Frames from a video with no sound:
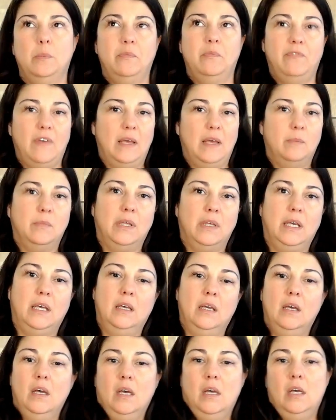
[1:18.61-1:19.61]
family,
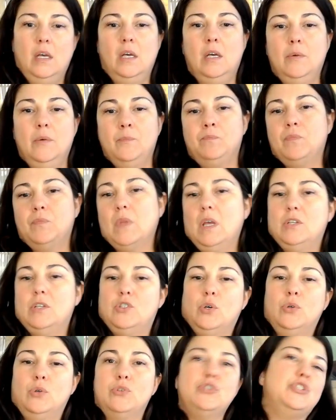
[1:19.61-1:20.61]

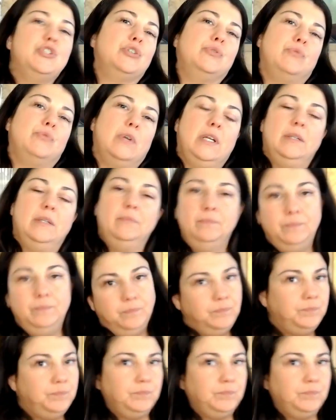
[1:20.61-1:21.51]
adult children,